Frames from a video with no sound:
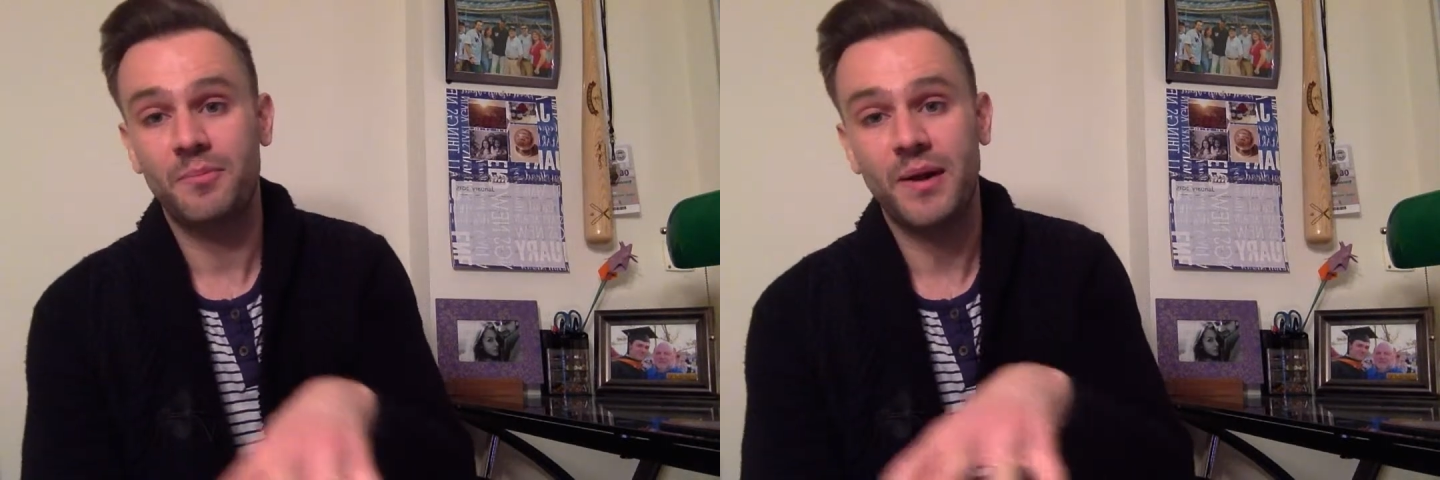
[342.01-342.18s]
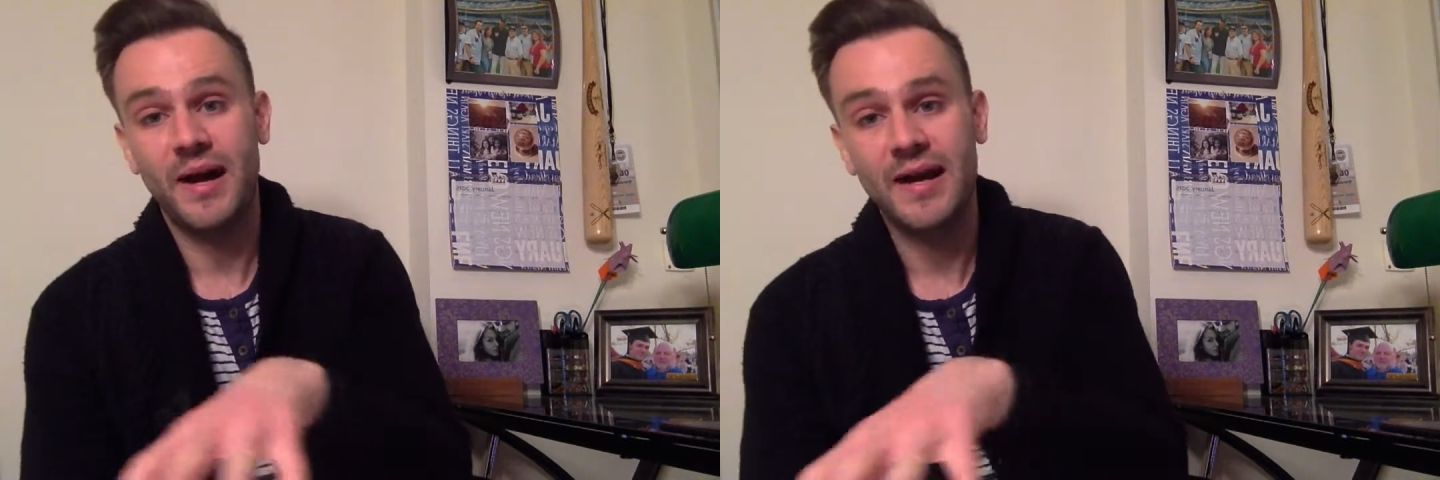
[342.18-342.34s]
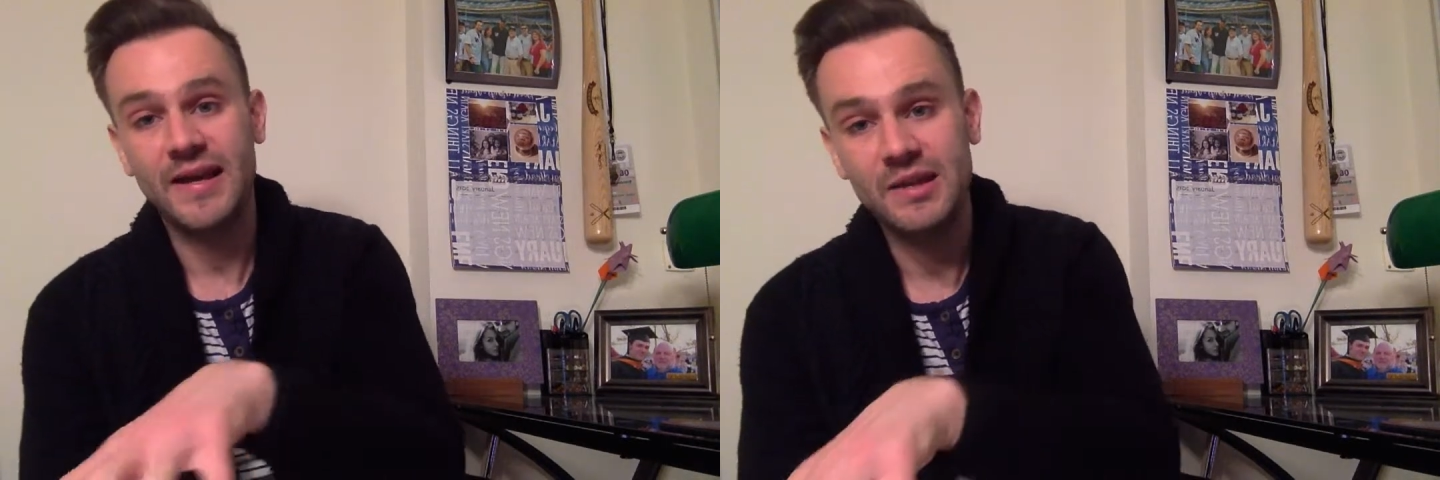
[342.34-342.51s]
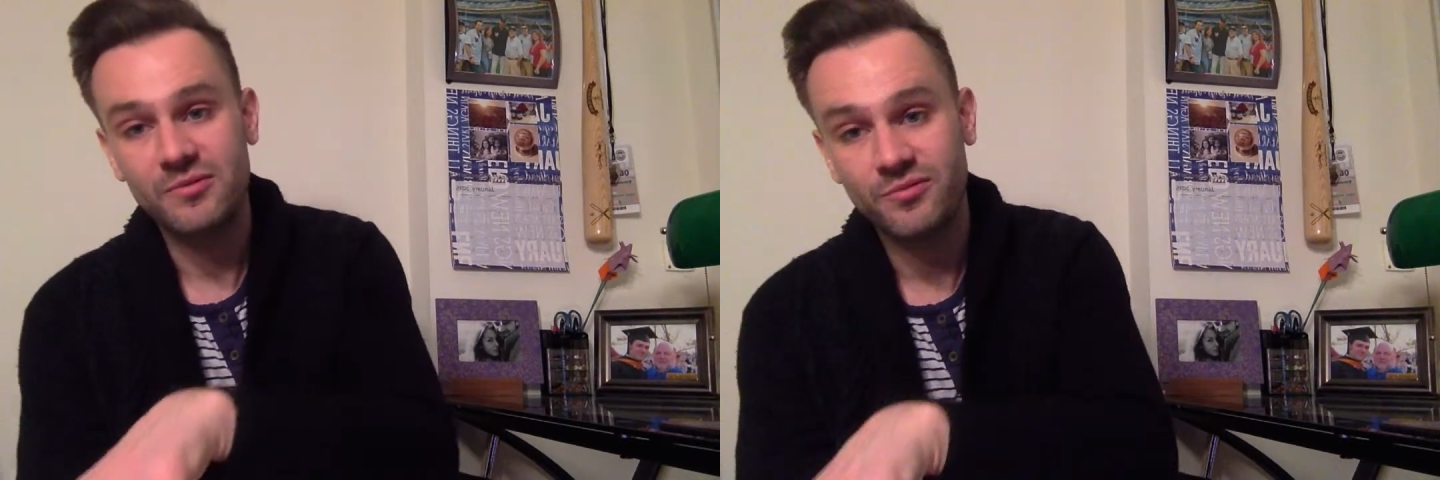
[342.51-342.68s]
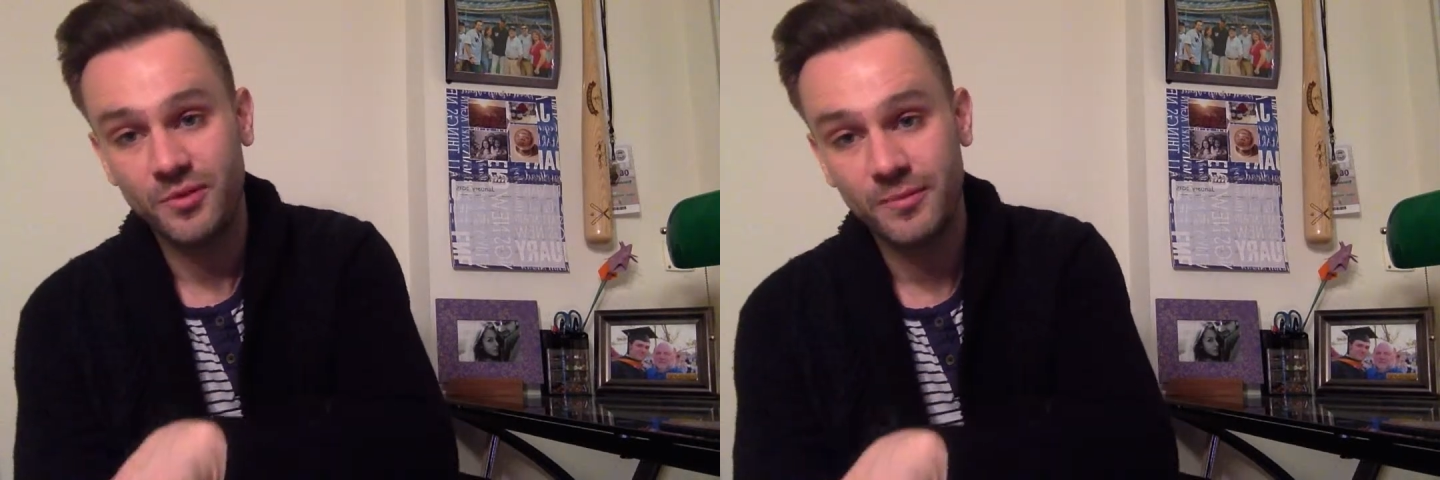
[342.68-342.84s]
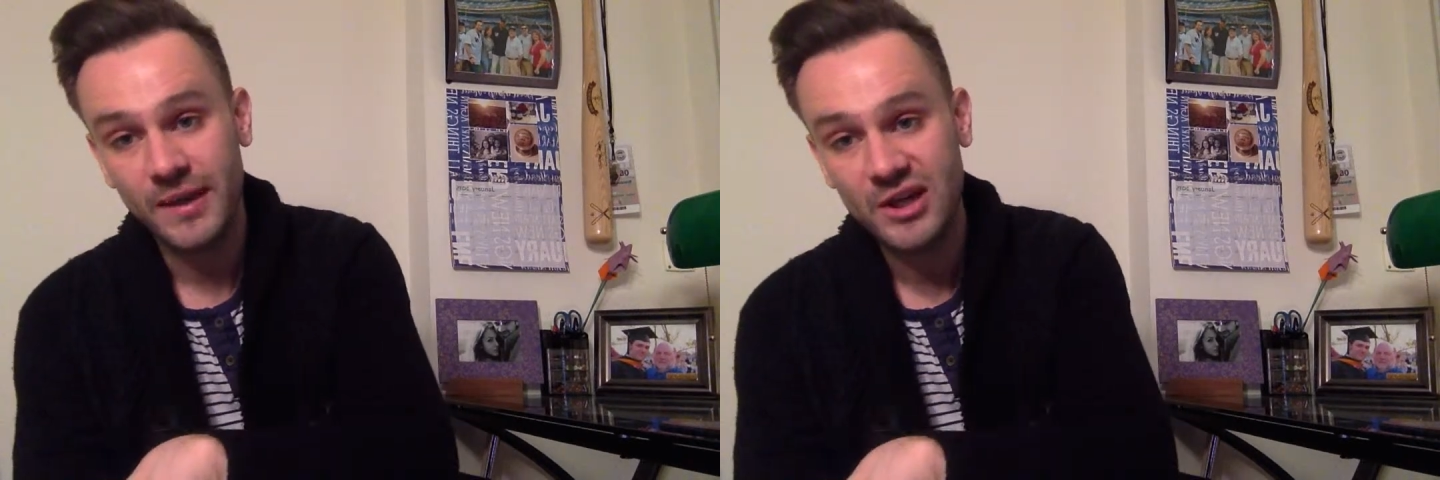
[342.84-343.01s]
by
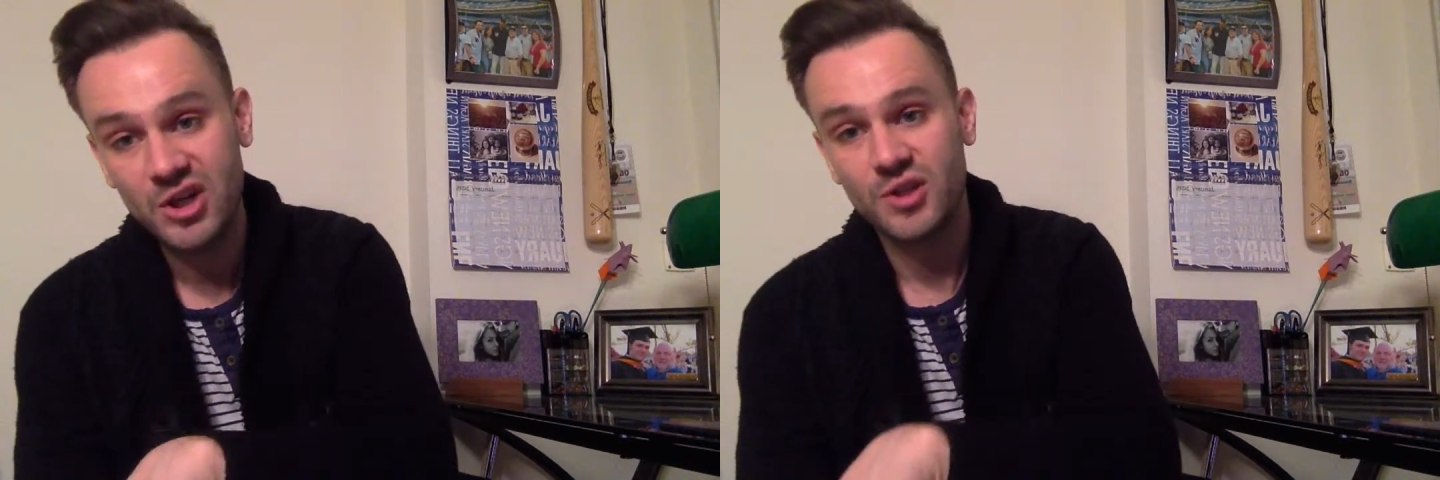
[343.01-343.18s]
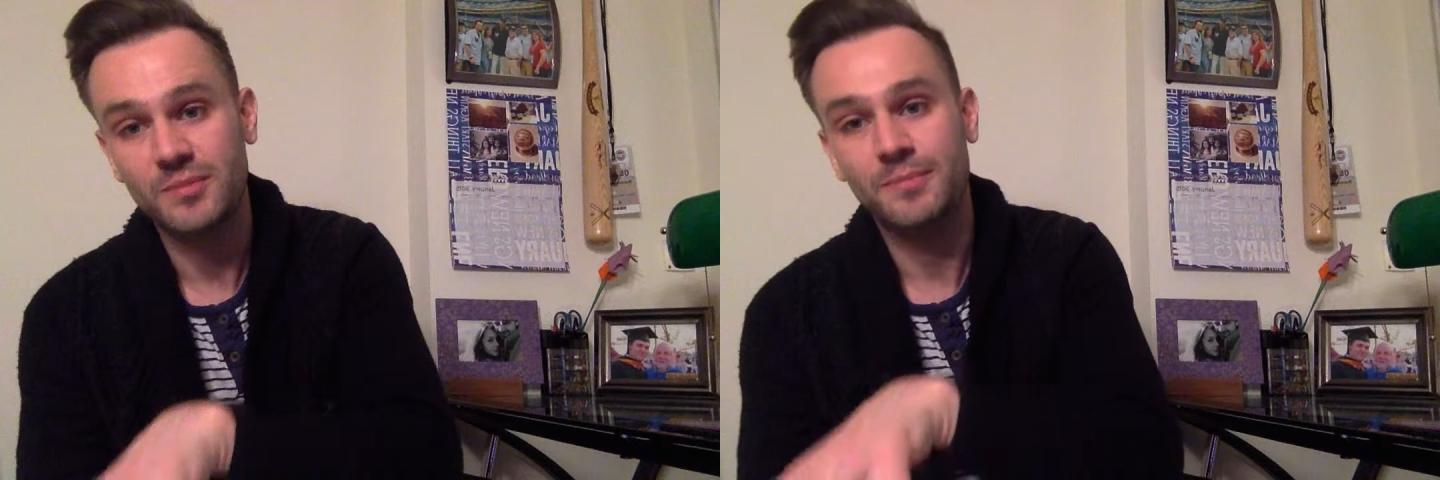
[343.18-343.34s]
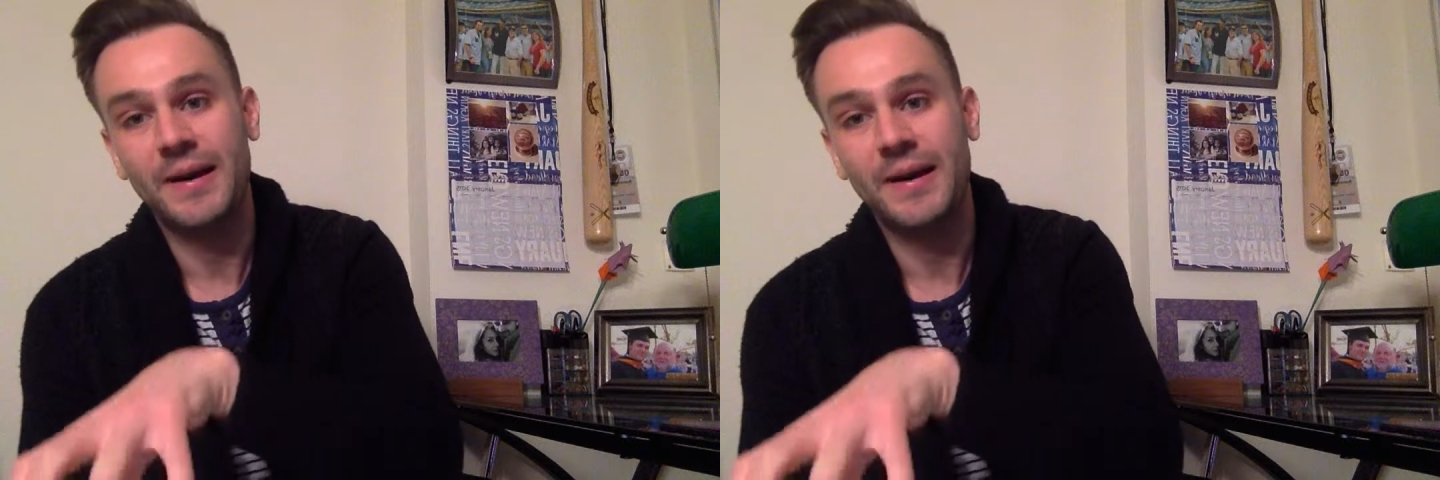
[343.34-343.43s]
information,